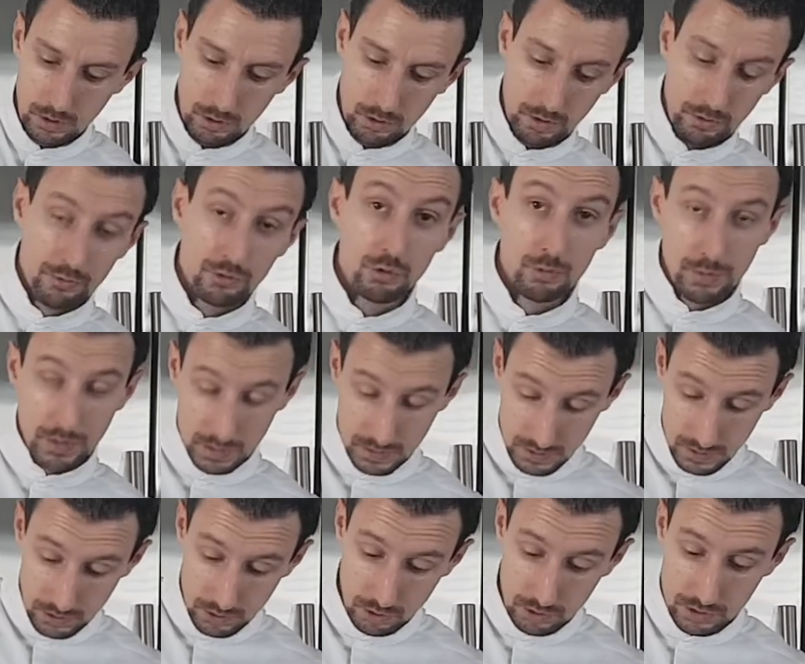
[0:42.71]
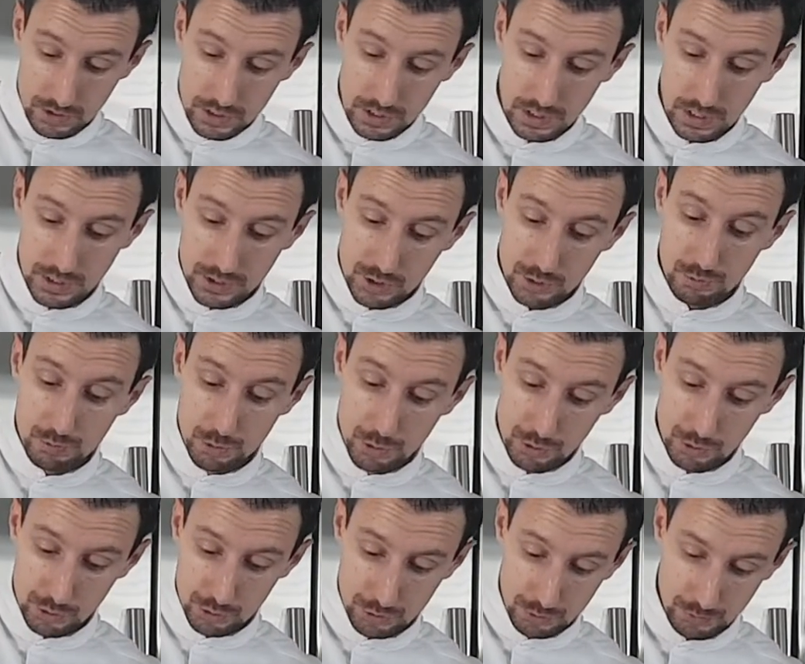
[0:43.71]
So to mix it until it's
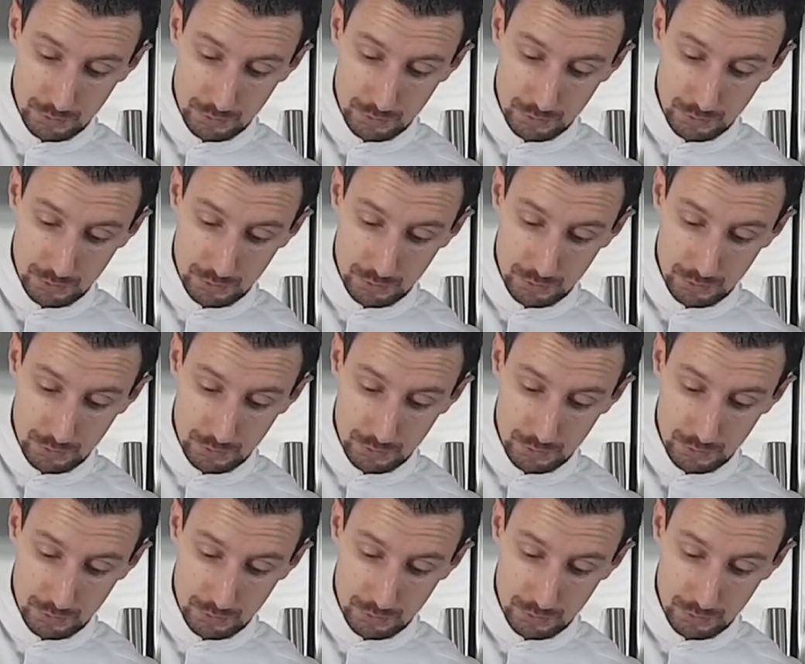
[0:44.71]
smooth.